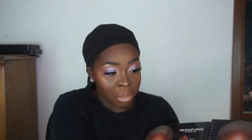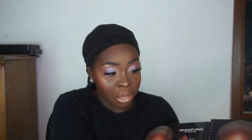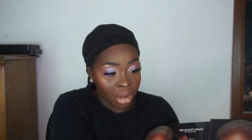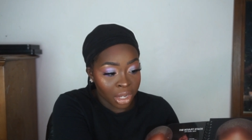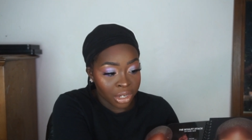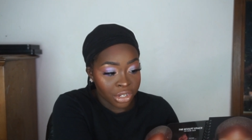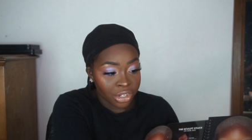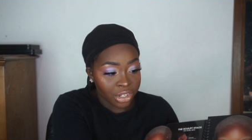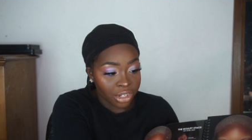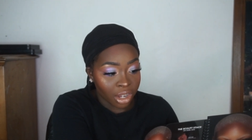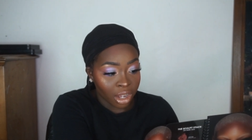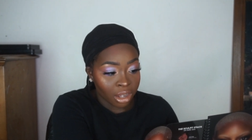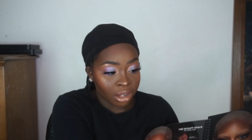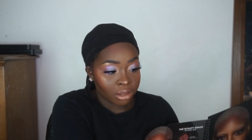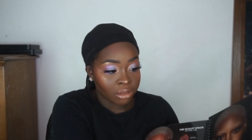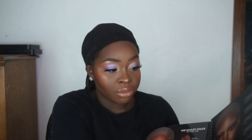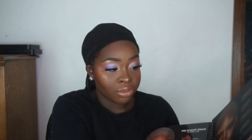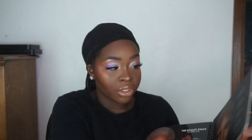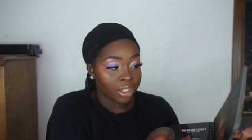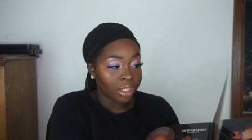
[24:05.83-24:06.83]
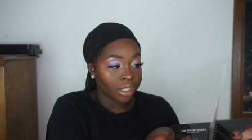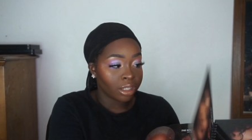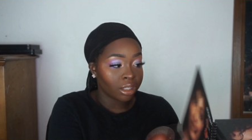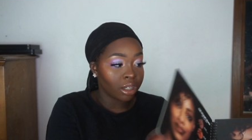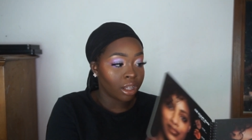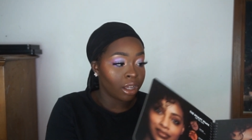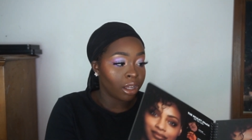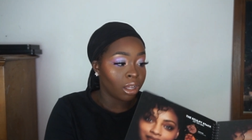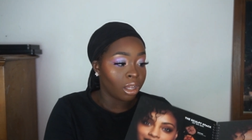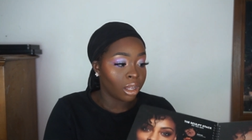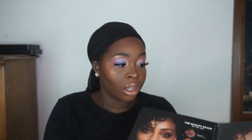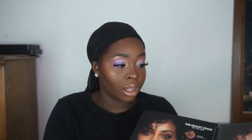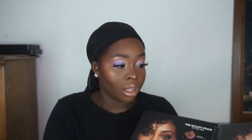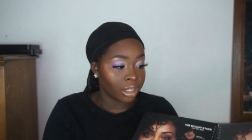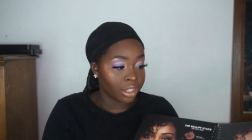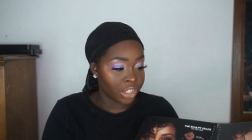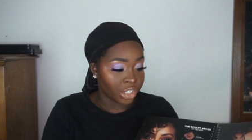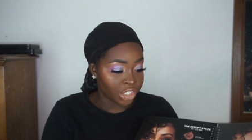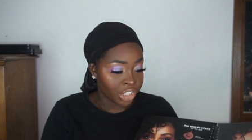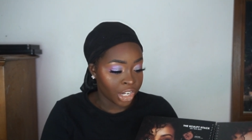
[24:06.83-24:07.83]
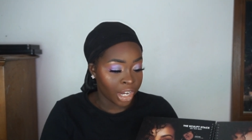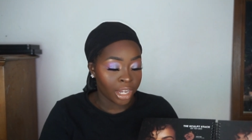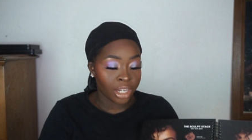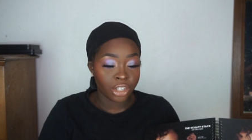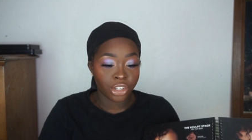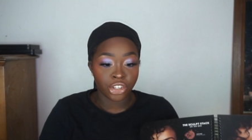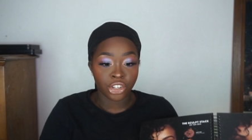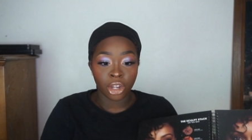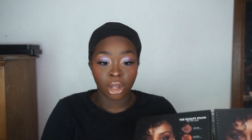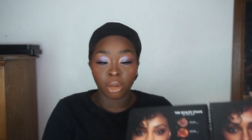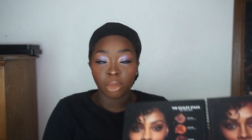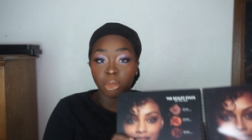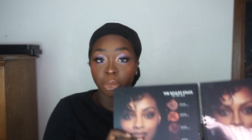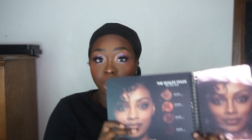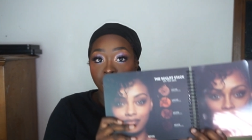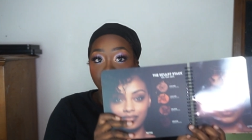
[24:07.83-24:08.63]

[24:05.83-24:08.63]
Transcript: much of a shade jump